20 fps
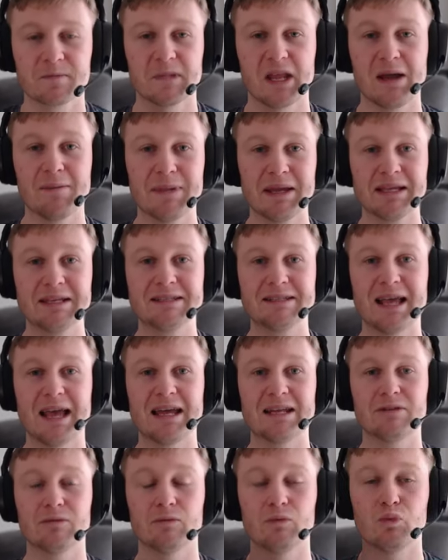That being
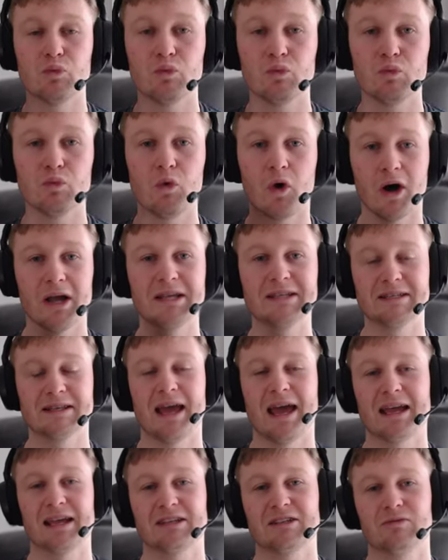said, what is
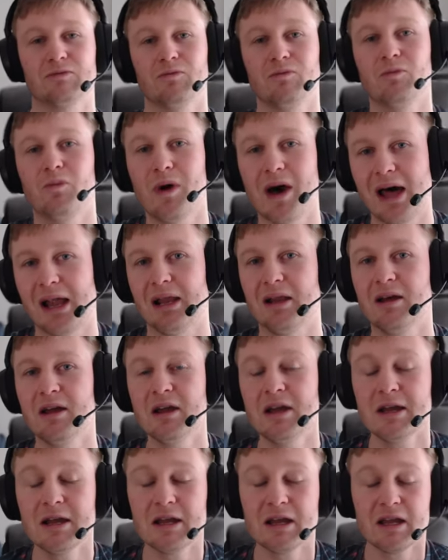next? Well,
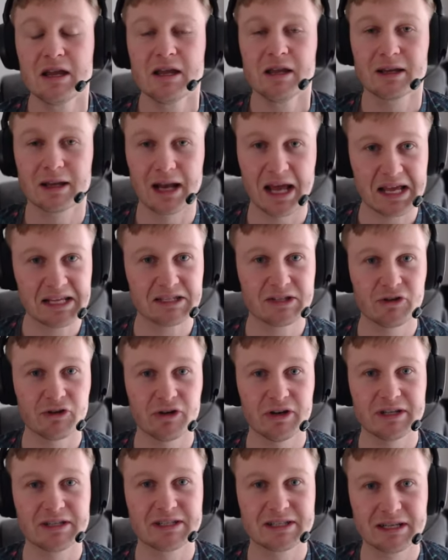Claire's
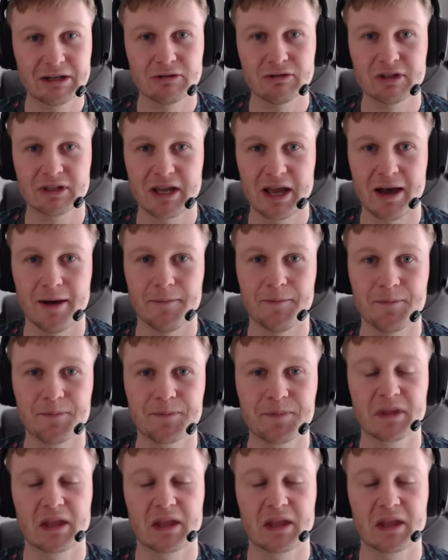story is still to come.